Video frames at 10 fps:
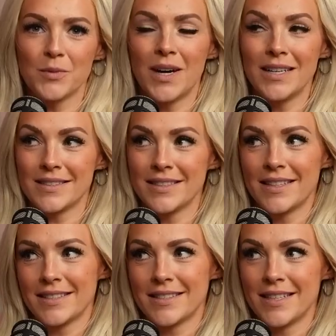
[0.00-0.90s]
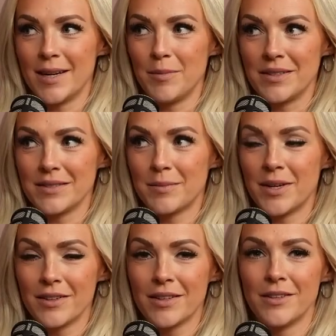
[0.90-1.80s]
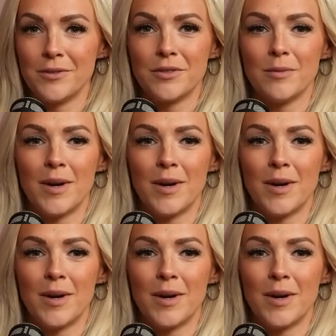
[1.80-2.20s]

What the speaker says: wisely this time because apparently the YouTube